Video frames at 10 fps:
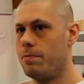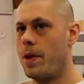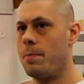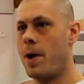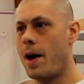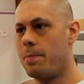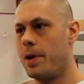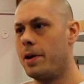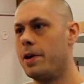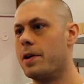in my
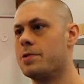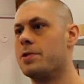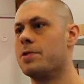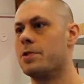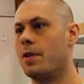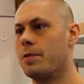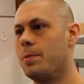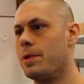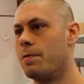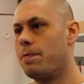opinion, it doesn't deserve to
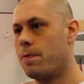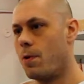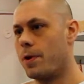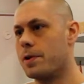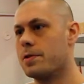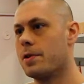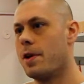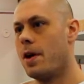be the focus